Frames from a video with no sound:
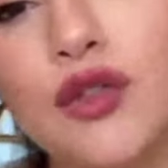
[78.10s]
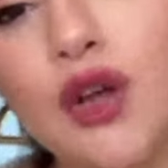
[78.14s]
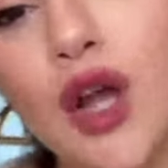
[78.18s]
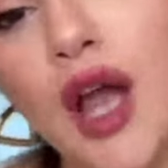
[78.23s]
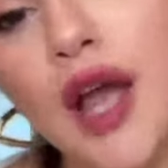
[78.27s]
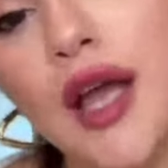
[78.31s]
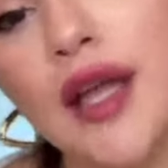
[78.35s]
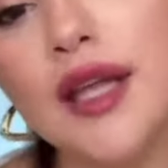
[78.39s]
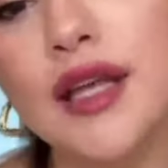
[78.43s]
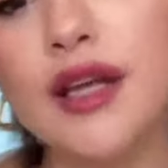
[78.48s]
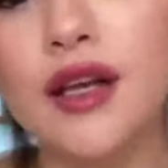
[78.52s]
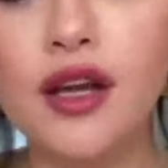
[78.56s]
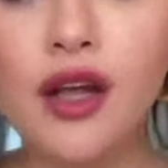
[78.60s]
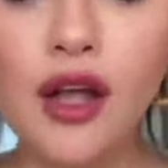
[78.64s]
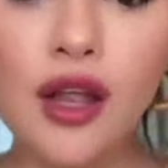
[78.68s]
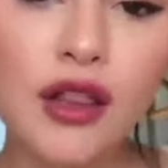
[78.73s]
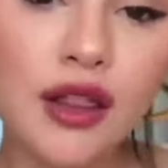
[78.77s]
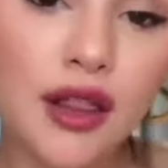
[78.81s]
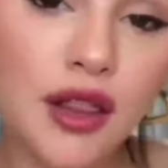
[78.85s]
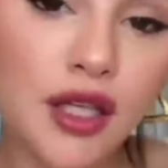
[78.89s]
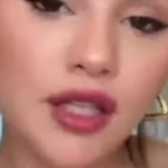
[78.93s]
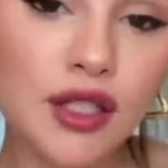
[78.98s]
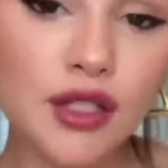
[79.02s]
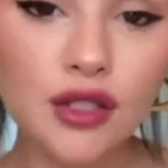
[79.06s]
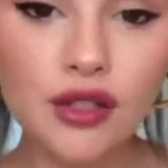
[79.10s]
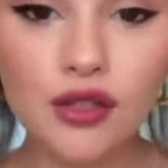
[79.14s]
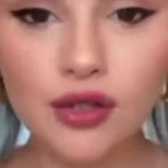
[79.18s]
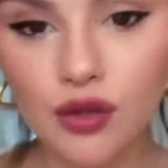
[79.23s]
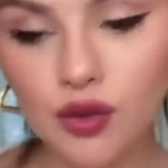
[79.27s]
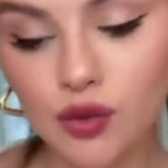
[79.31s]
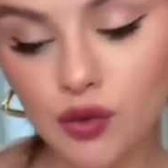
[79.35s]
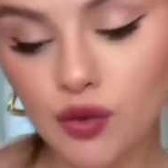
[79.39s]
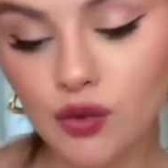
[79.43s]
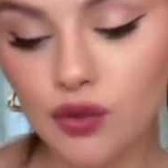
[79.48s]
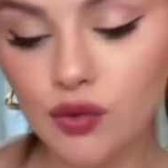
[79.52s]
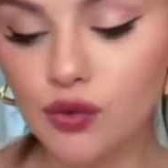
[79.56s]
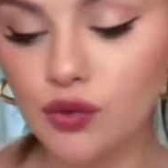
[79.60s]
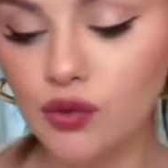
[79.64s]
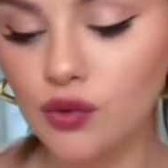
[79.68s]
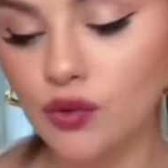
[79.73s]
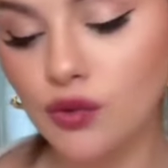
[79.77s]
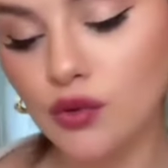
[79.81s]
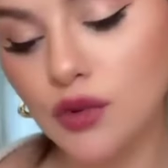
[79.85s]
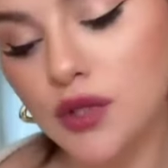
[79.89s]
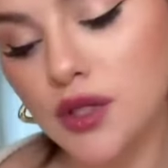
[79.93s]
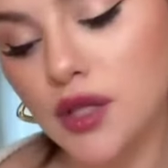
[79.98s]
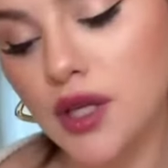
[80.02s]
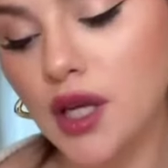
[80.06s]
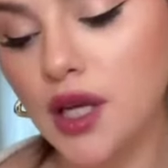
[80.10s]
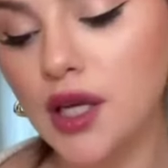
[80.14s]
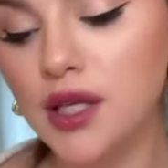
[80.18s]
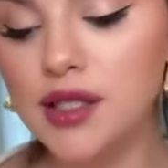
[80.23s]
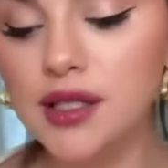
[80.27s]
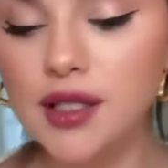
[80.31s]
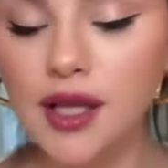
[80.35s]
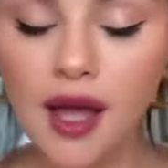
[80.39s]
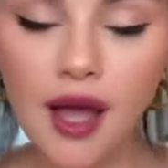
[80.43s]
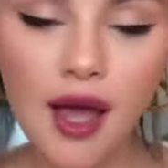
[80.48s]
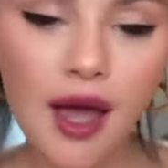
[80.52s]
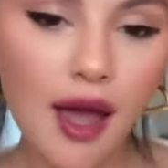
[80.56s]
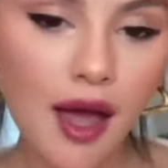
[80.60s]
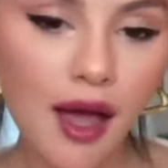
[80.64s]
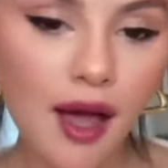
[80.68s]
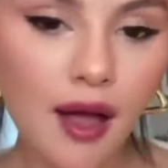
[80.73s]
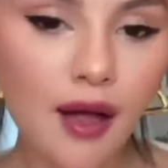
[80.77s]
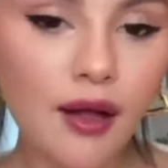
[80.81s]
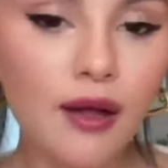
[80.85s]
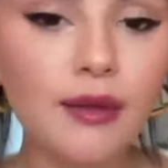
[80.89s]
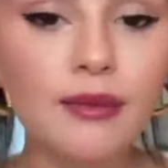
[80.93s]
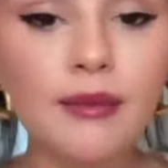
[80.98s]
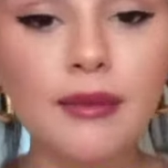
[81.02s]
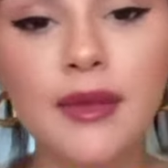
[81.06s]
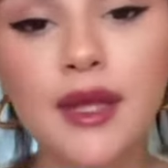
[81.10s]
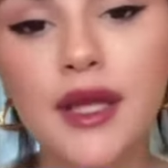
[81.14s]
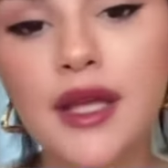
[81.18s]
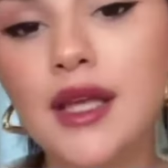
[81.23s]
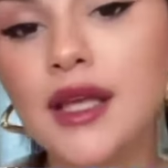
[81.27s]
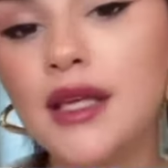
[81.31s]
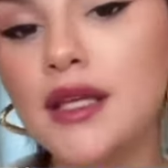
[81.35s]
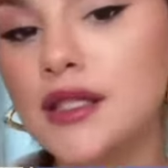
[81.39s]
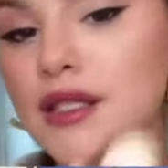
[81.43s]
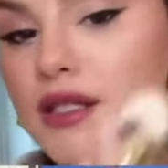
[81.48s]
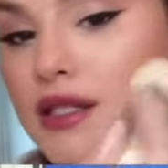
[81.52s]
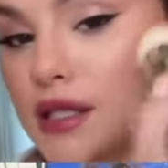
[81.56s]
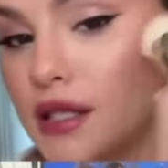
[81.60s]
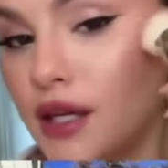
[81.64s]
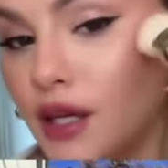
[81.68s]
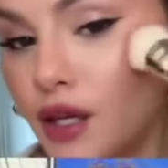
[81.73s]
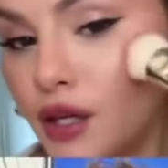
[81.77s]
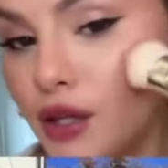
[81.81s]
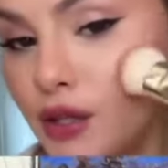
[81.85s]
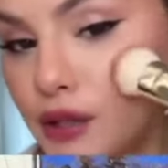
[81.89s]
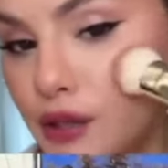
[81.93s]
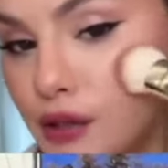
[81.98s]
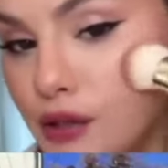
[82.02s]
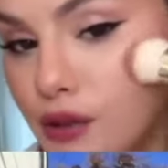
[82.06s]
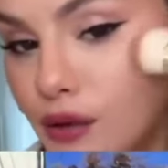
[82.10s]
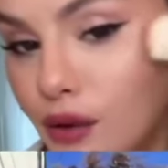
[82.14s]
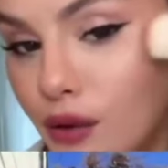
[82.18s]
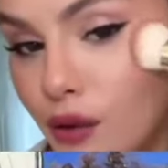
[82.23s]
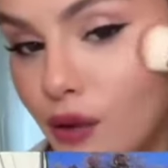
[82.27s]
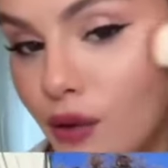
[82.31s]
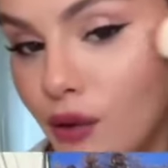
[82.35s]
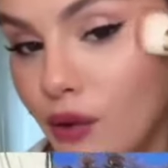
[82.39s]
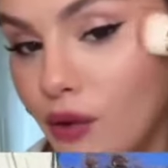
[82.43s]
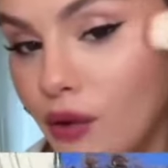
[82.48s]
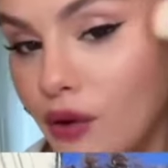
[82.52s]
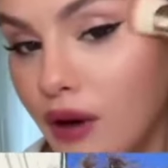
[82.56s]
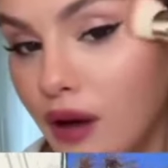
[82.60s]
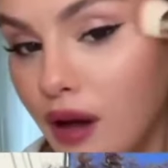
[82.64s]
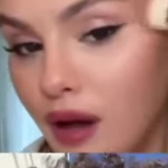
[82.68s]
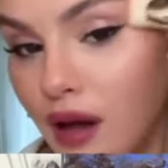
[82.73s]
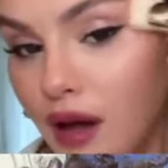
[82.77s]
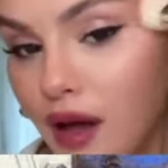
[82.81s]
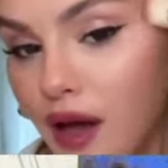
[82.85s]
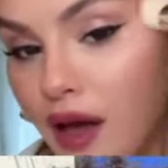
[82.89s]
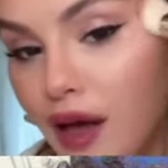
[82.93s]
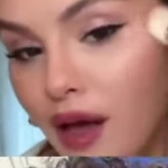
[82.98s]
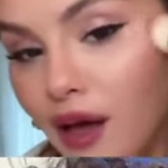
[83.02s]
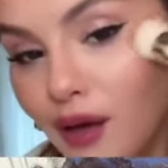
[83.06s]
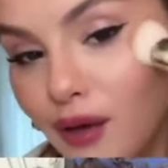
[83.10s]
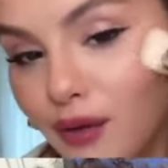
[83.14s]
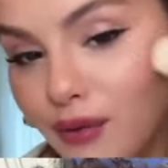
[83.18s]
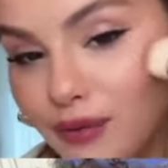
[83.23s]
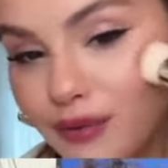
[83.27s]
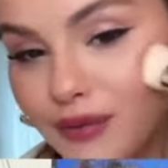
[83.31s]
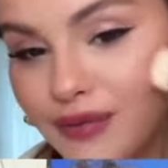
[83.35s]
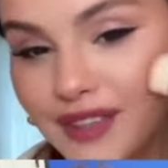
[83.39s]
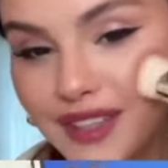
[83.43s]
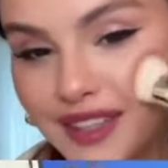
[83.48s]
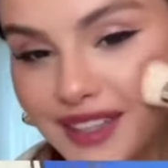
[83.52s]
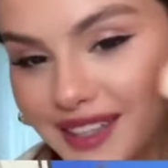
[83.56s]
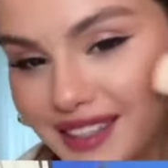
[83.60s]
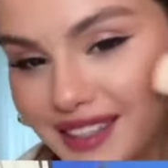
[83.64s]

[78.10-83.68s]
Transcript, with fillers: her well. It's unclear what the future holds for Justin, Hailey, and Selena.